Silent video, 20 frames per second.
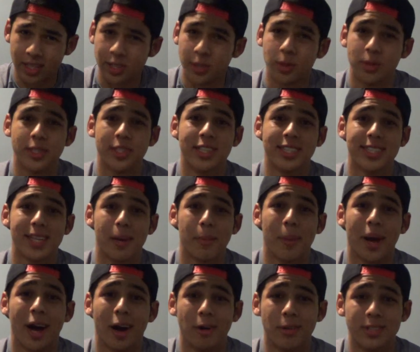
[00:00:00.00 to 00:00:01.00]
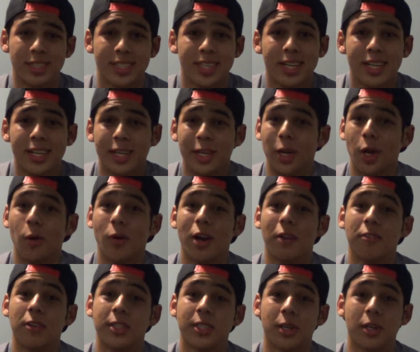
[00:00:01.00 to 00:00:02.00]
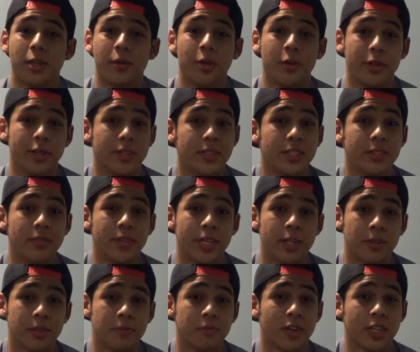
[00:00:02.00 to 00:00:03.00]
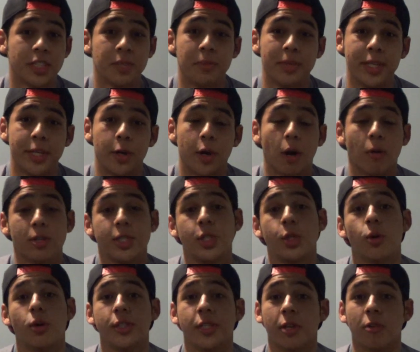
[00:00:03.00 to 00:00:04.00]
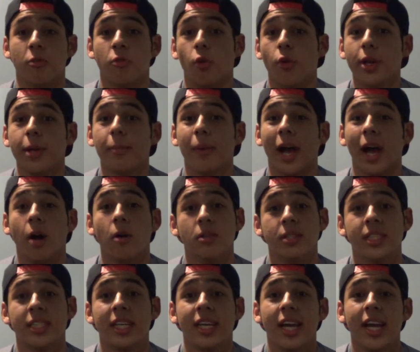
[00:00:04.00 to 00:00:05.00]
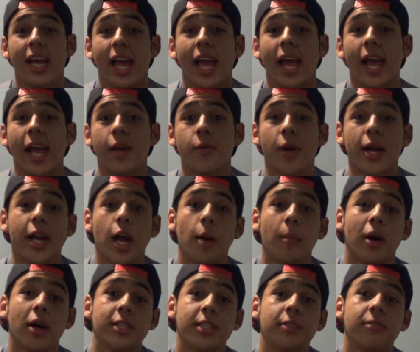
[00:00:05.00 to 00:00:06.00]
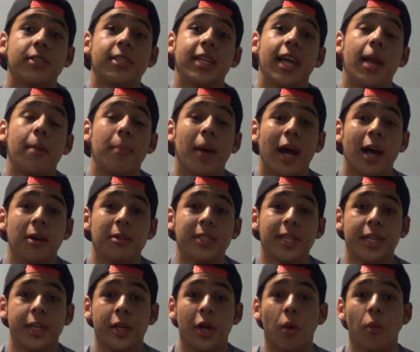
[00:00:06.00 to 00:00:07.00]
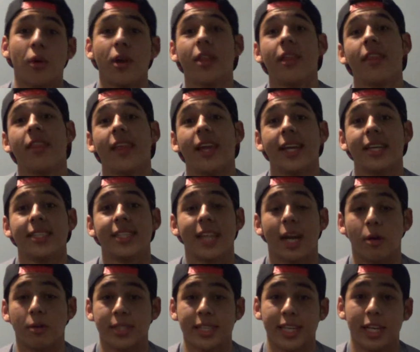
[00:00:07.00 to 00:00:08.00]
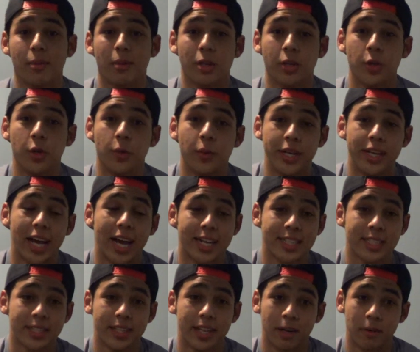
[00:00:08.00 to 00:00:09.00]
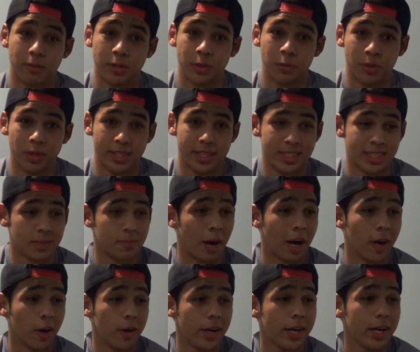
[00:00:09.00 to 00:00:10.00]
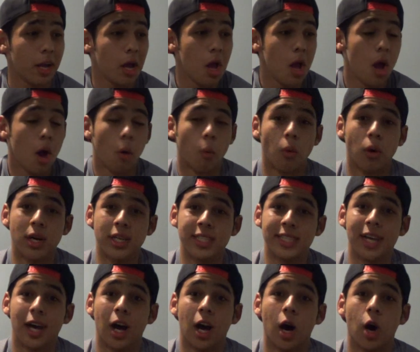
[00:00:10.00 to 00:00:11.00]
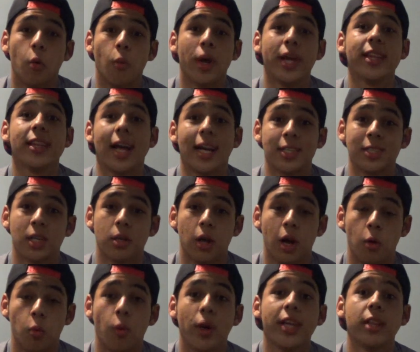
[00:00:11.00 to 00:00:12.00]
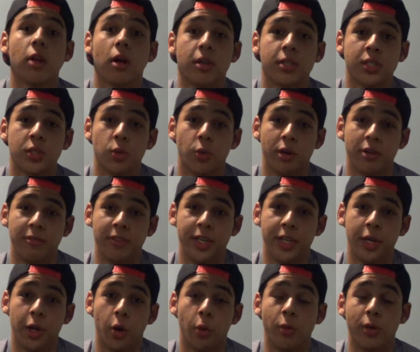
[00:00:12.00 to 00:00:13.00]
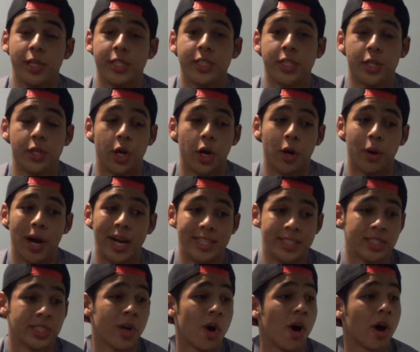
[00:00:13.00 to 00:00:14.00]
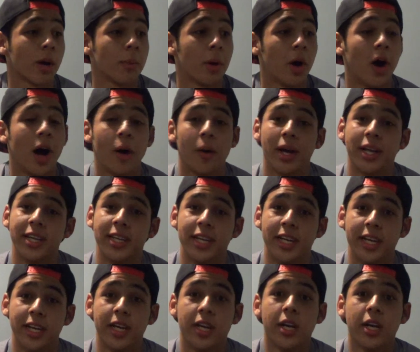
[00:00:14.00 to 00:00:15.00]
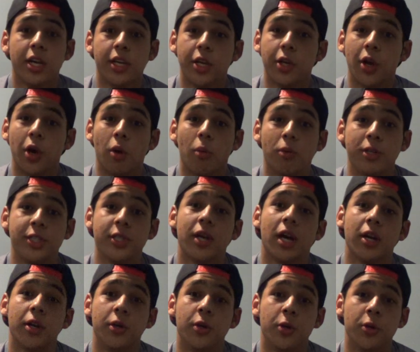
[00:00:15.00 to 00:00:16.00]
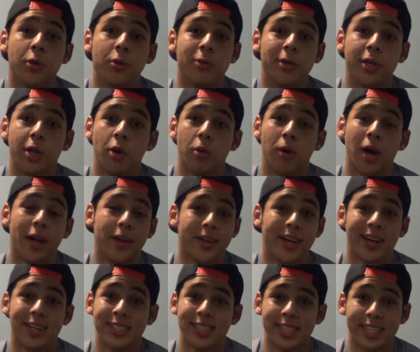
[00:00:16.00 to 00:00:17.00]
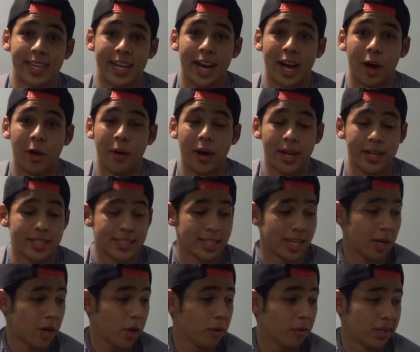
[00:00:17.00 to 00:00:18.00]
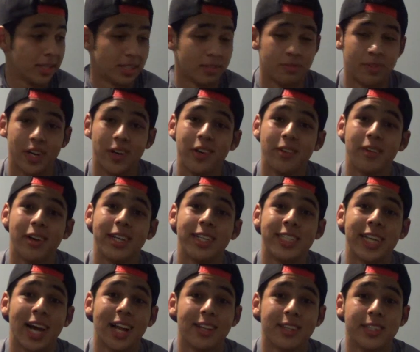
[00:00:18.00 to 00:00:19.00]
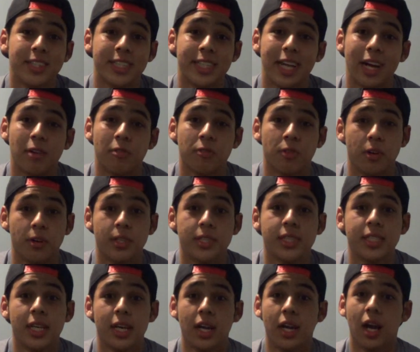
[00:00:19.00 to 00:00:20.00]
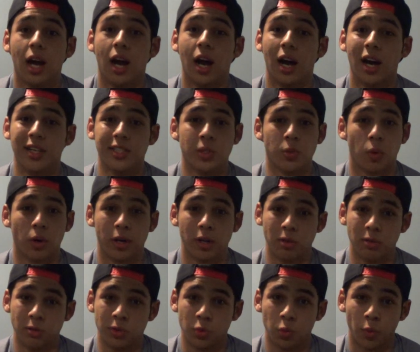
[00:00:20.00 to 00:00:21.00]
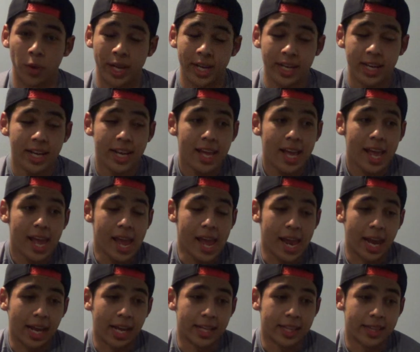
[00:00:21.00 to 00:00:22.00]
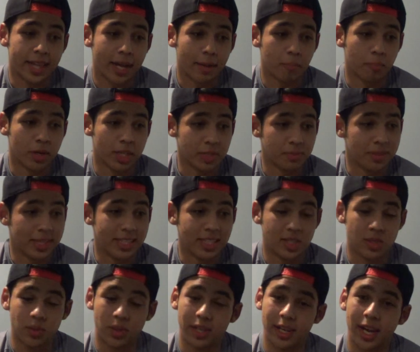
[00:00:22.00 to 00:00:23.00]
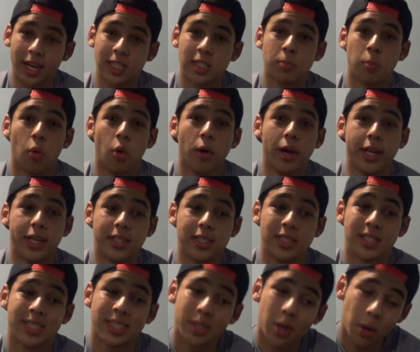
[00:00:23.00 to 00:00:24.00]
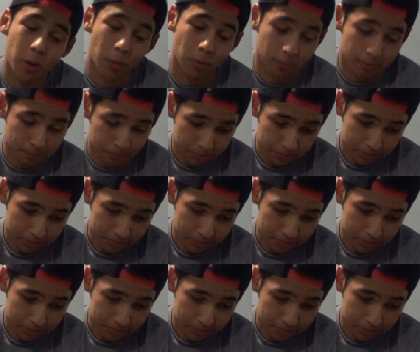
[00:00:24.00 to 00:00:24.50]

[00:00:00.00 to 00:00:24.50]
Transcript: 210 pounds. You know, when I first started doing YouTube videos freshman year, I was 240 pounds, and right now I'm 158 pounds. And you know, one of the things that I was thinking about doing, actually, that was really inspiring, was a weight loss story video, which, you know, I just talk about how I did it, you know, what you gotta do, you know, how you gotta stick it out, because I know it's very, very challenging at first to want to lose weight, and that brings me into the next point. So,